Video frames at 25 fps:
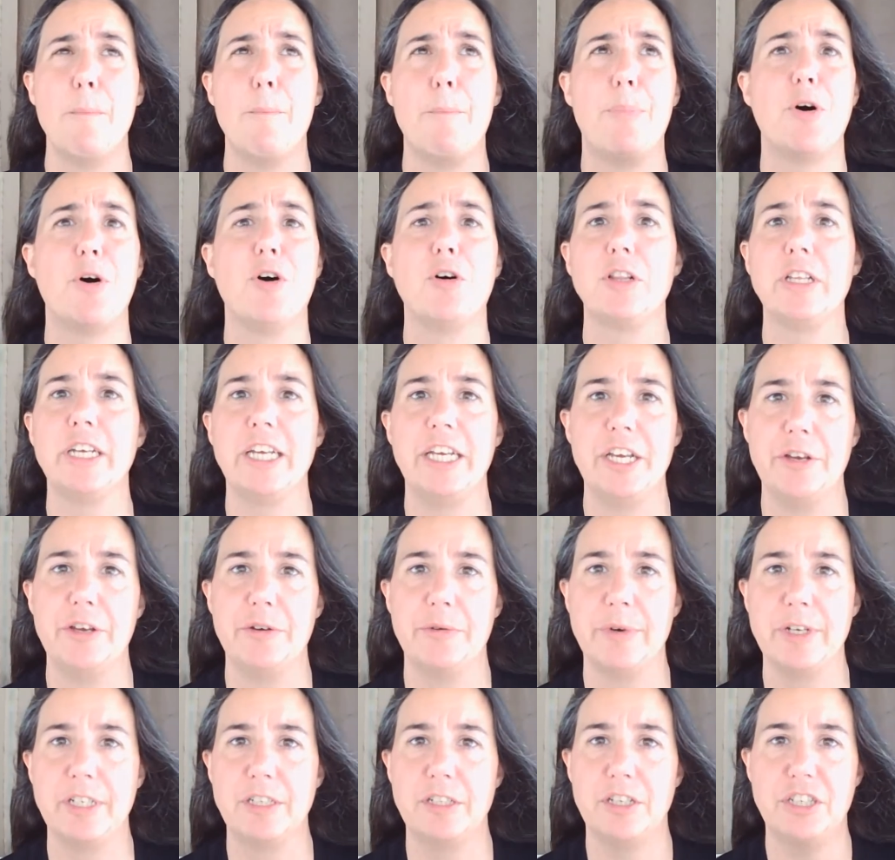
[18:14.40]
bully
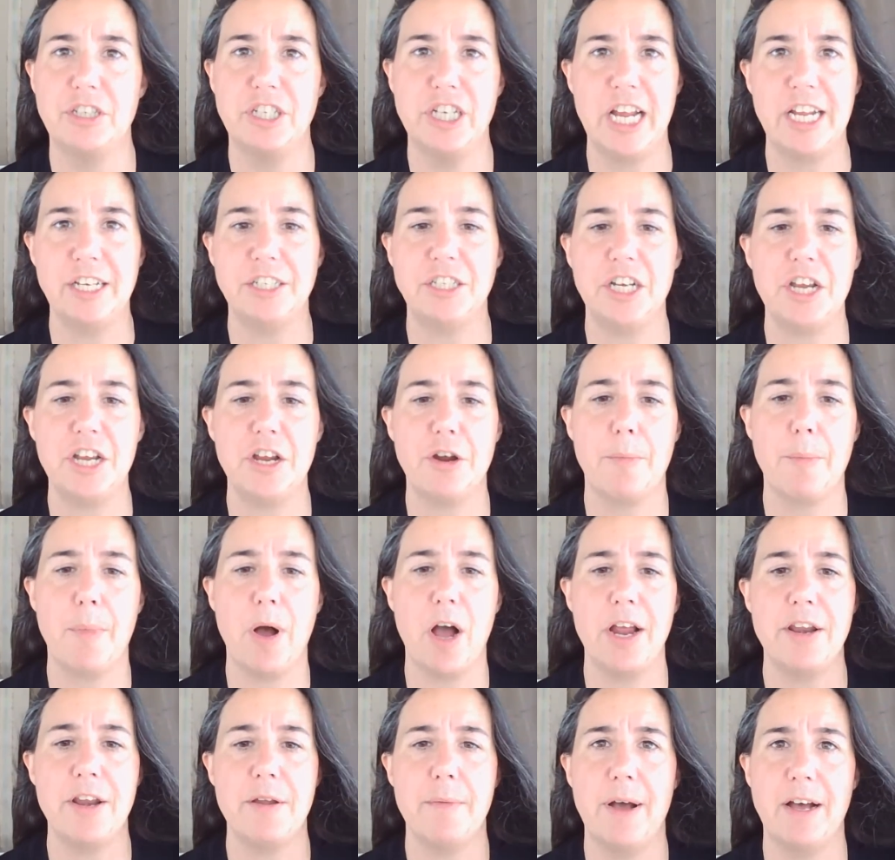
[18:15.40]
you into changing your
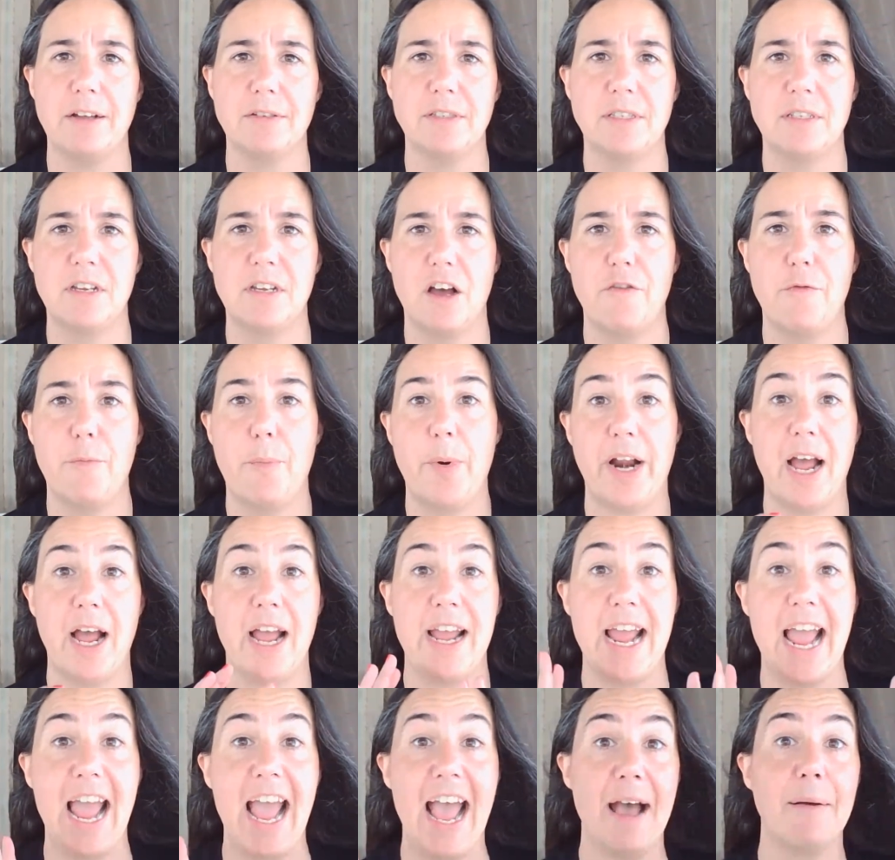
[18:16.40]
mind about stuff. But
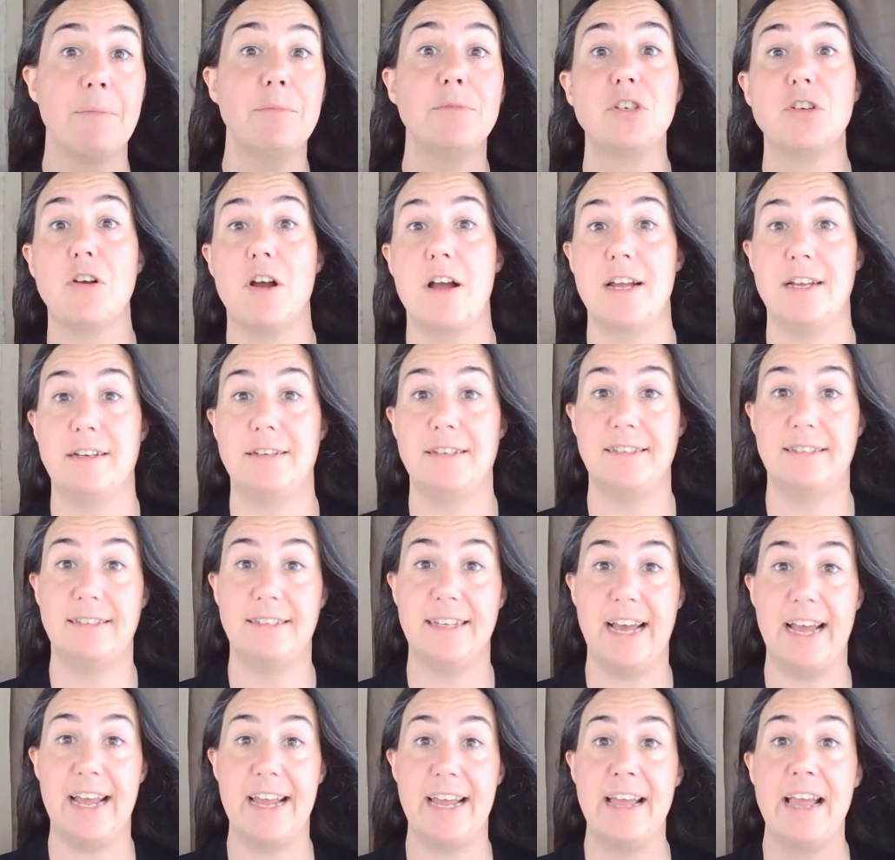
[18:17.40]
I am trying to
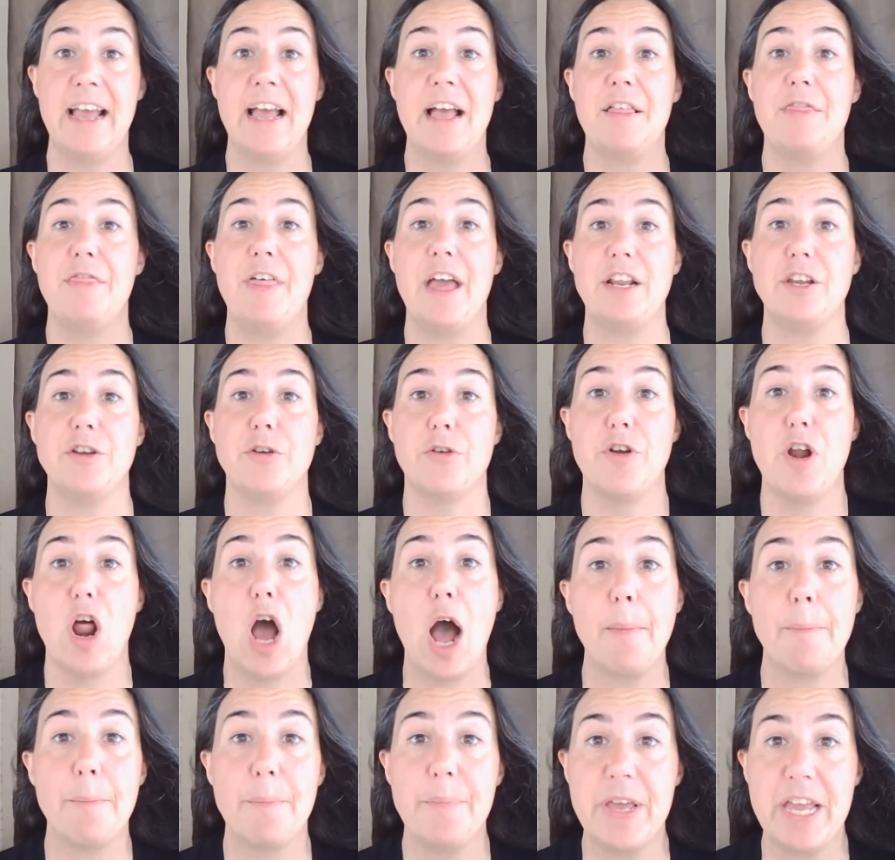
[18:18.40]
say that you're
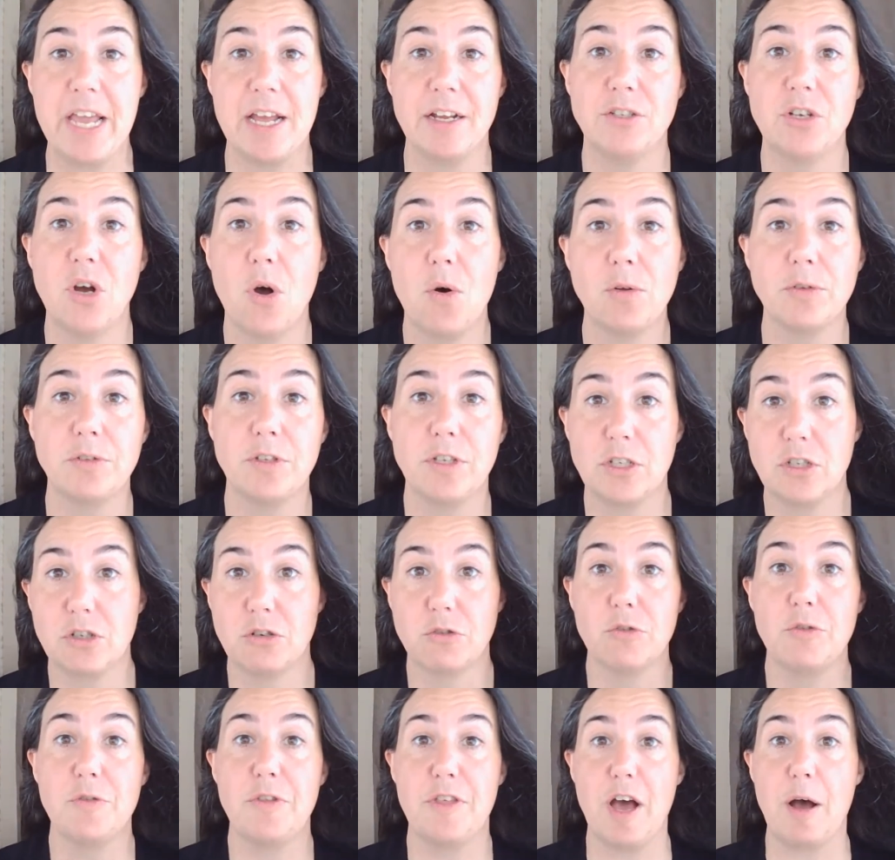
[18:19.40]
not being told the
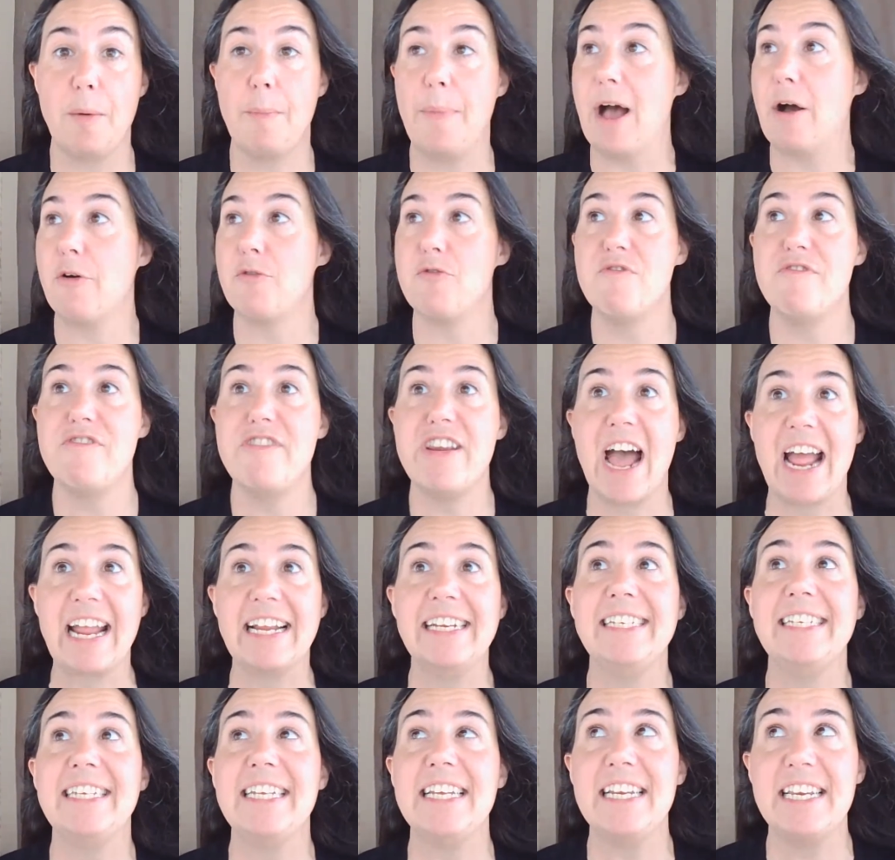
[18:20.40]
truth about
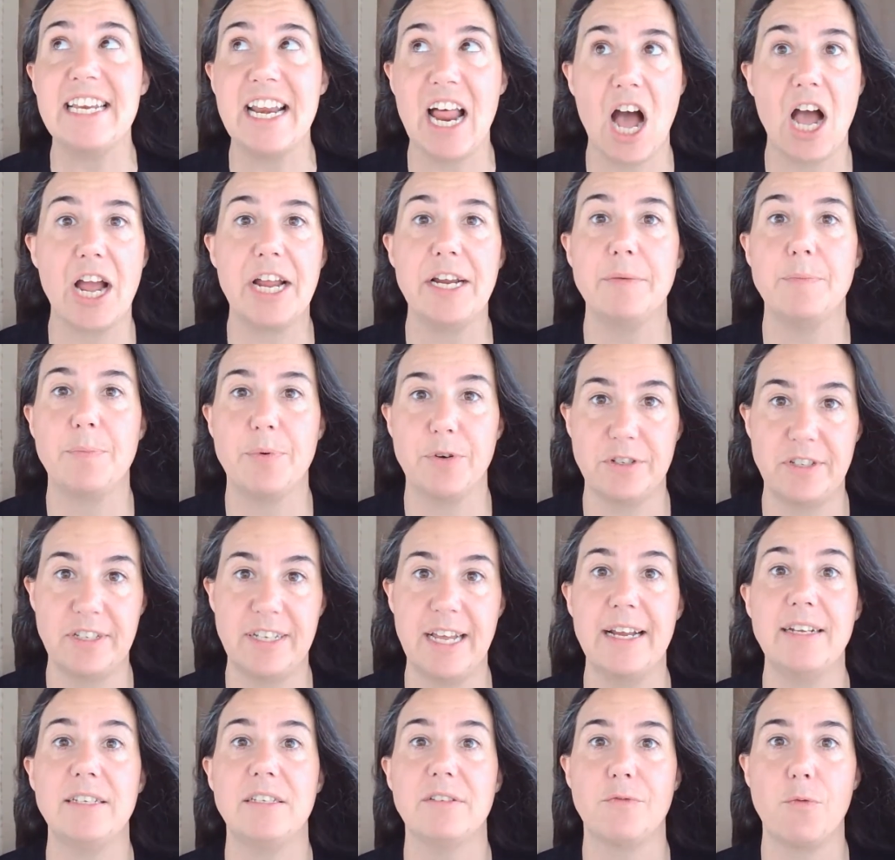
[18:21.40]

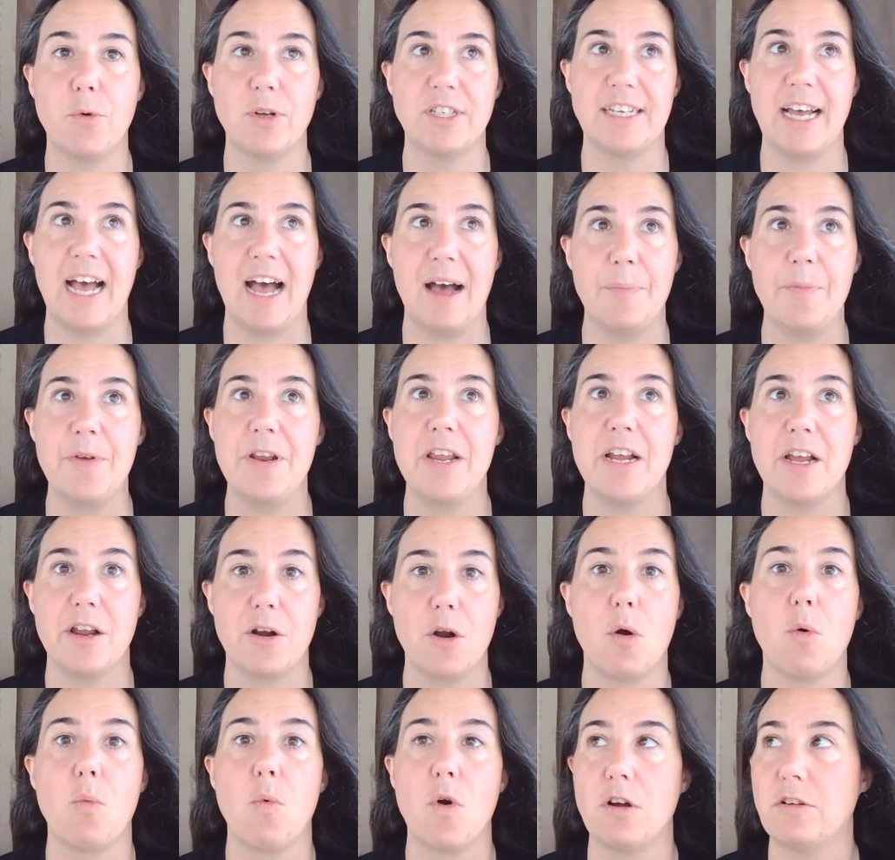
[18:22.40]
99% of what's happening in
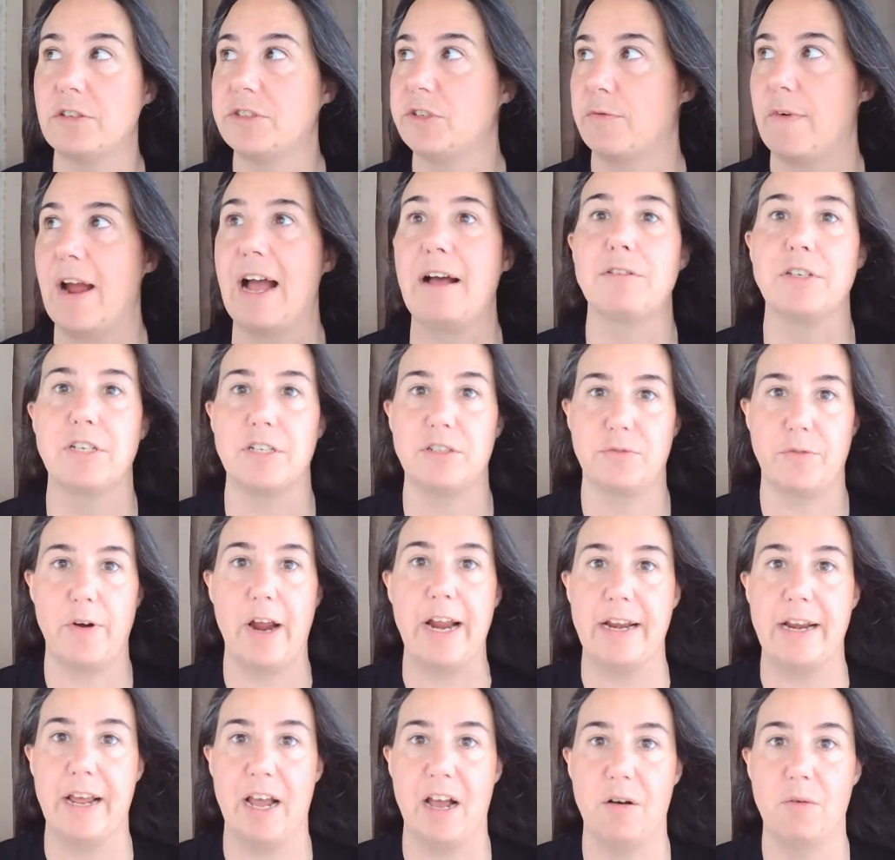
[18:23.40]
our world around us
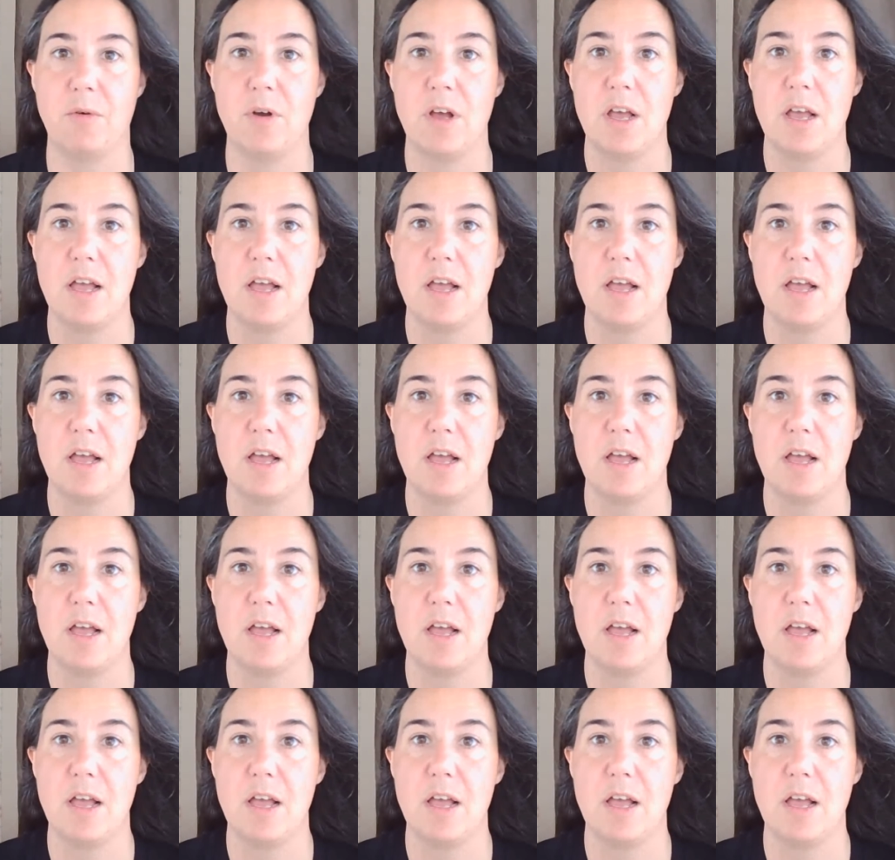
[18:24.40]
right now.